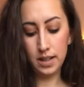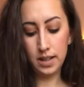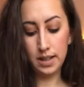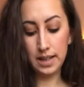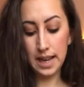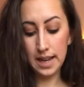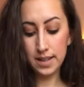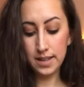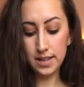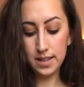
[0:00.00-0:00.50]

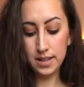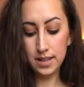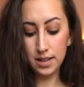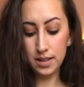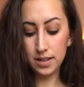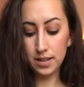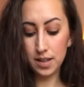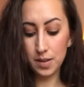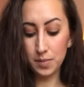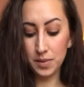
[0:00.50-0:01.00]
Less
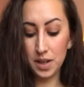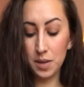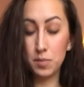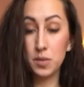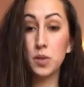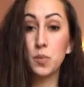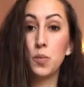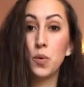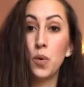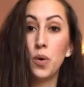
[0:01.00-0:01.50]
is
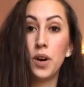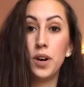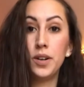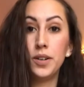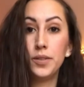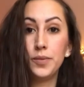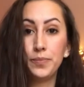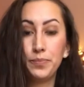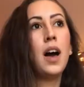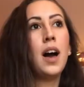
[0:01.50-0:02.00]
sometimes more.
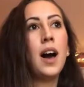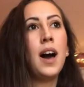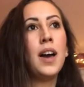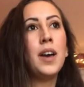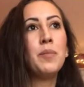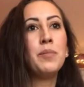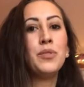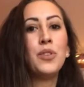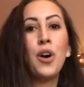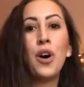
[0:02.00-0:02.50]
I
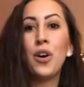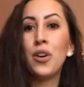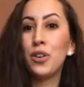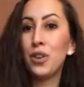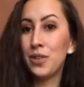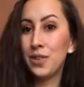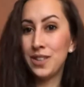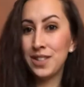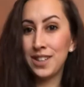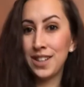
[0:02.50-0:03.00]
am not
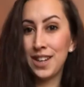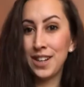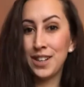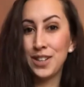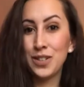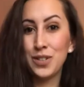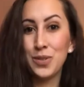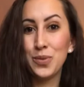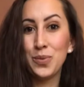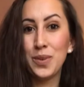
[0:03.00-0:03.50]
going to get
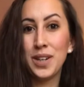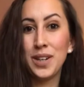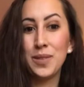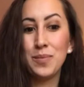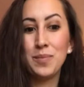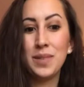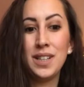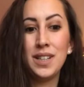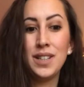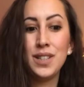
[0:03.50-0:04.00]
into what
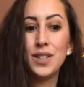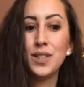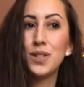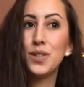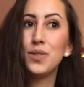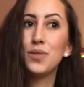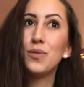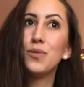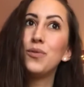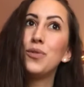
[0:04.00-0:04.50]
it
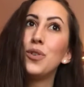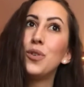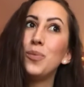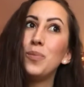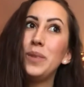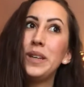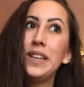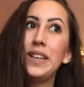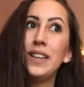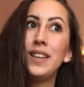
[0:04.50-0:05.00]
means for
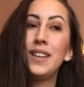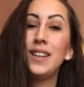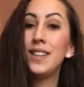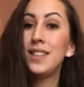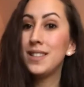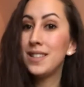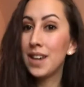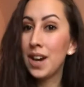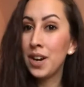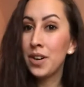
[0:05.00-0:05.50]
me
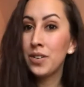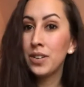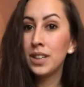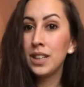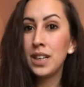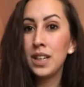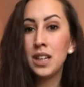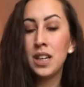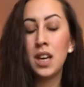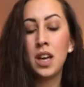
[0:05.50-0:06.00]

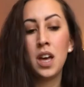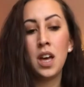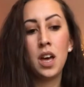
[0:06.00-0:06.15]
entirely,